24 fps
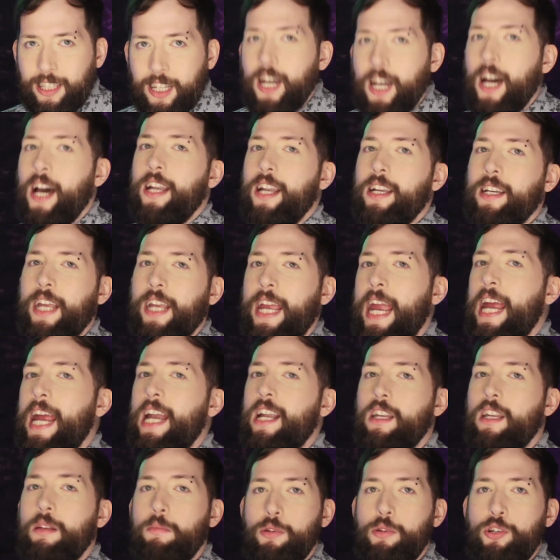cotton
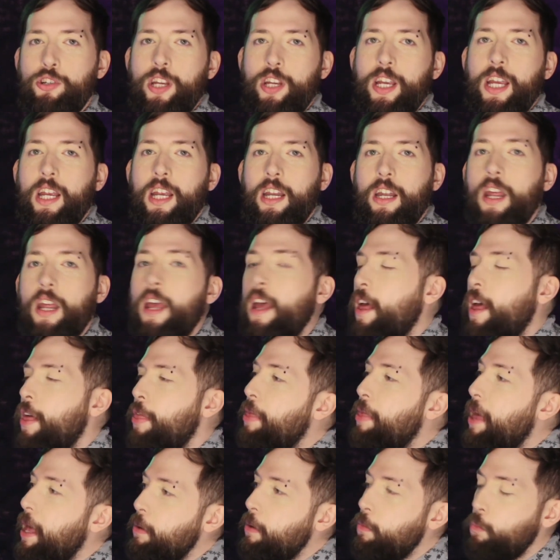candy machine,
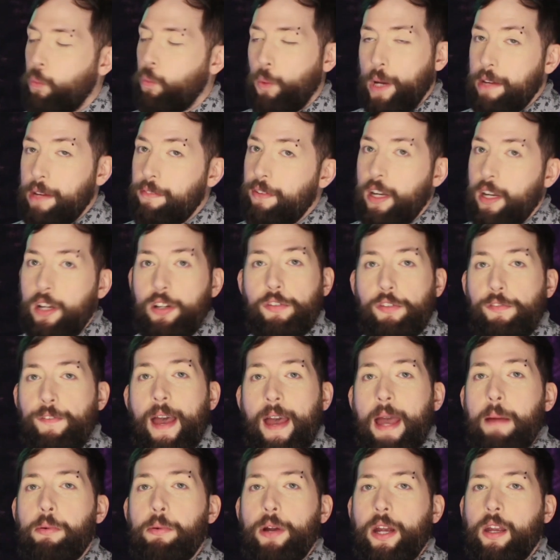then weave it into
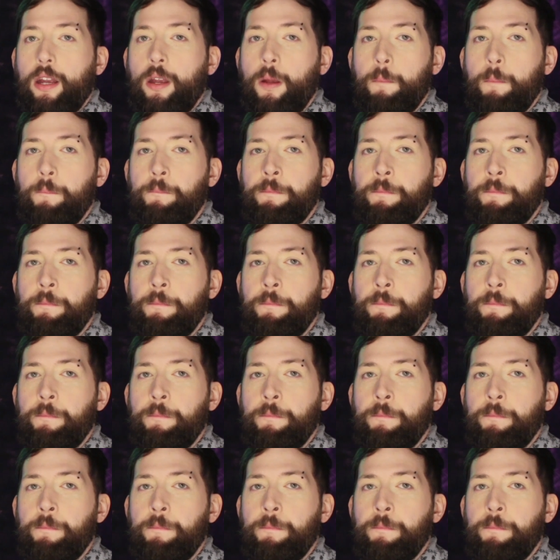fabric.